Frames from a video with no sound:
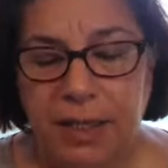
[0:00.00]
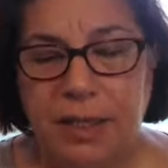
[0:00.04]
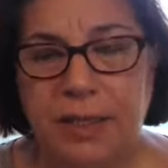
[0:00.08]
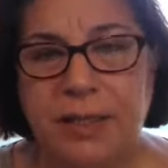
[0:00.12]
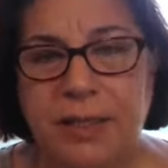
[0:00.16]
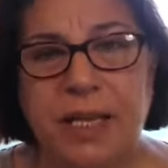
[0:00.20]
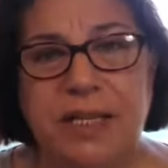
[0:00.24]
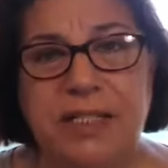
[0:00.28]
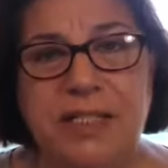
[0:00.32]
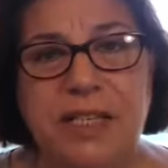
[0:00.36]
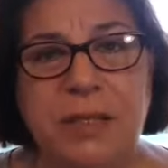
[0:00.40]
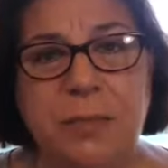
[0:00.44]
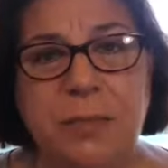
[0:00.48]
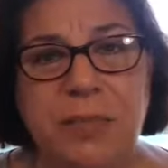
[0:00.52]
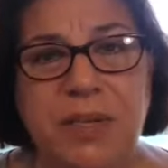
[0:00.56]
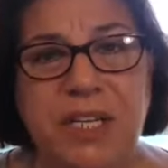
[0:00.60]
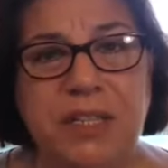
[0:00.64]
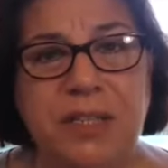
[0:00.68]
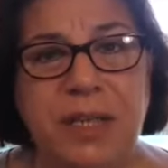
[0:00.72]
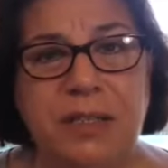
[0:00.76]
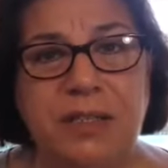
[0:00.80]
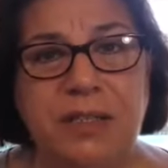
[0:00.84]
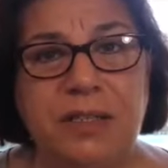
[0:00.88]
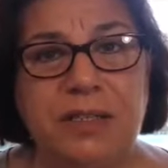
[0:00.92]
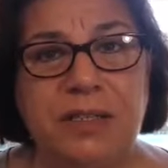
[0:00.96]
It doesn't
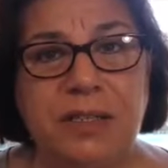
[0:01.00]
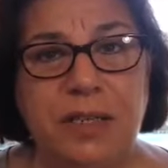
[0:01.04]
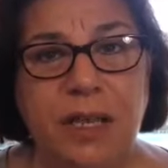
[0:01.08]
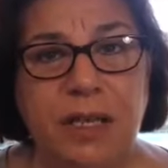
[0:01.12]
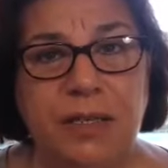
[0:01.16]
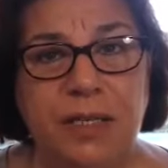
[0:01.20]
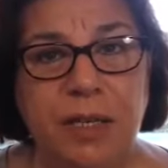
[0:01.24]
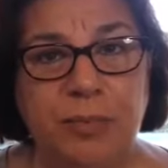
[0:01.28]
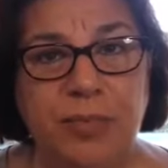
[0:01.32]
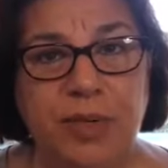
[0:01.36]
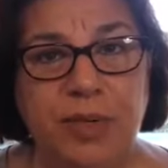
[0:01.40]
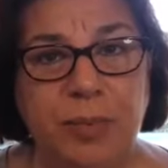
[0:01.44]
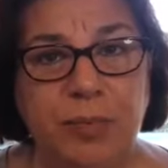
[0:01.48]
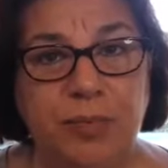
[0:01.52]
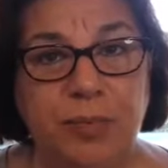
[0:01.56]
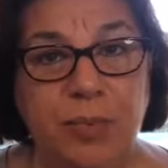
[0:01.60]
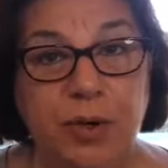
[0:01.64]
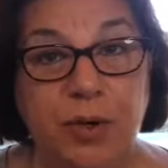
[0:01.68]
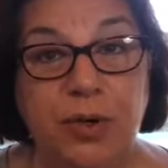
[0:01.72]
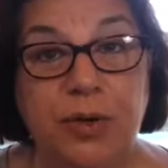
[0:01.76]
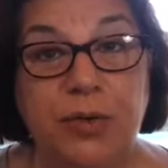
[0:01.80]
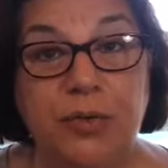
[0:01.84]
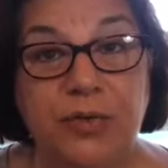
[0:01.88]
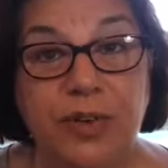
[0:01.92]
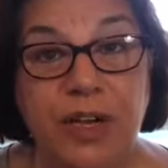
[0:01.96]
mean that it's gonna be
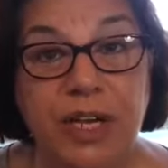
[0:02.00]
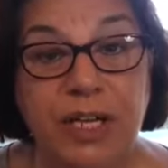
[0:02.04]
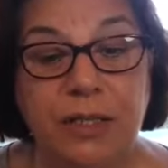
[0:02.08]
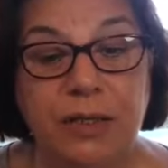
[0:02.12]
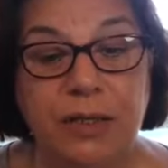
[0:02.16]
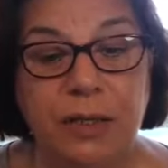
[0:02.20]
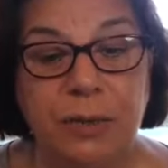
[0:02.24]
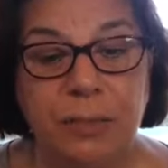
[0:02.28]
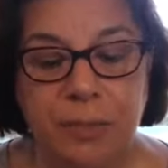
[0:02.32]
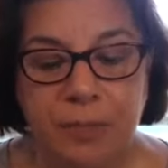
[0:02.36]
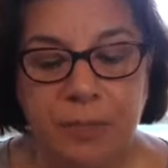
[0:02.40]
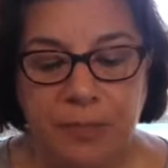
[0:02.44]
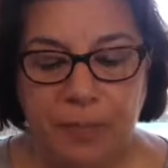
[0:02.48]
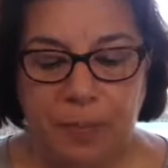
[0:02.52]
perfect,